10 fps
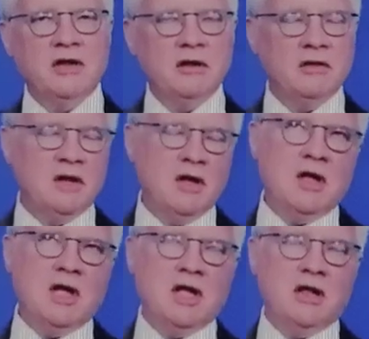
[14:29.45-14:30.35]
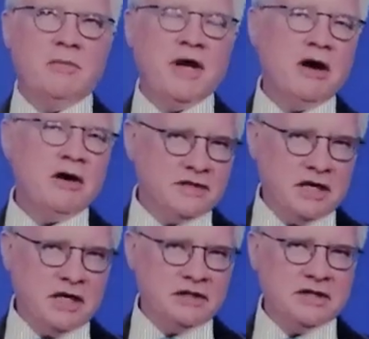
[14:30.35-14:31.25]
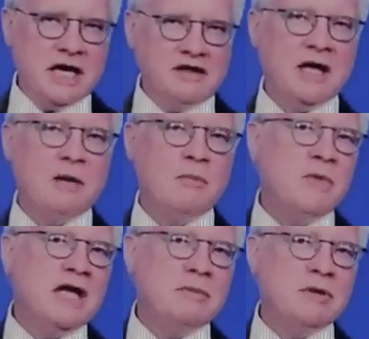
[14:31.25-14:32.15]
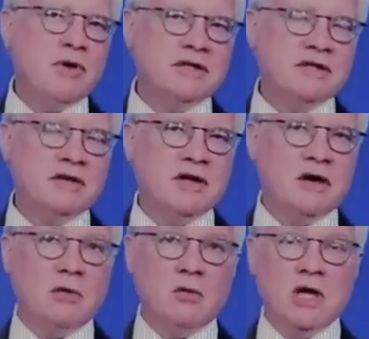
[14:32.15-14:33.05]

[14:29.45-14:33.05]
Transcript: the parasites that may be present there.